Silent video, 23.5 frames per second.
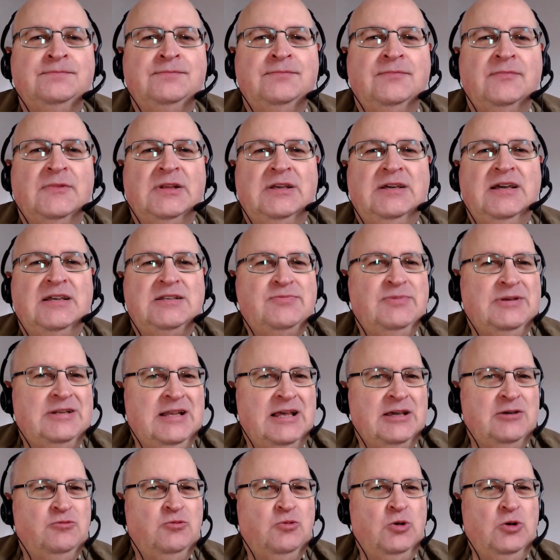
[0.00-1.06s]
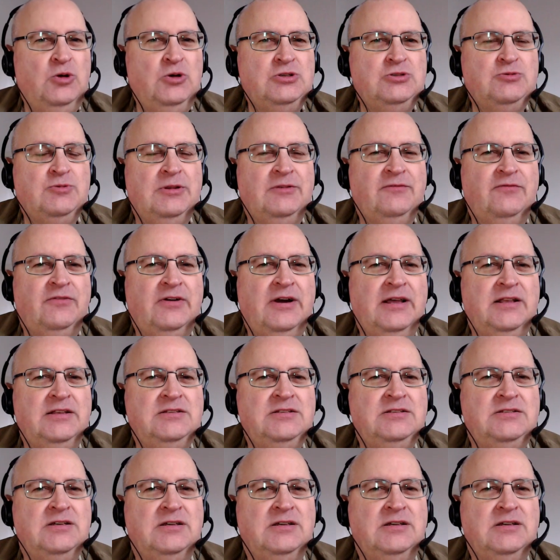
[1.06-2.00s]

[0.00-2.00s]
Yeah, it's a bit like Words with Friends,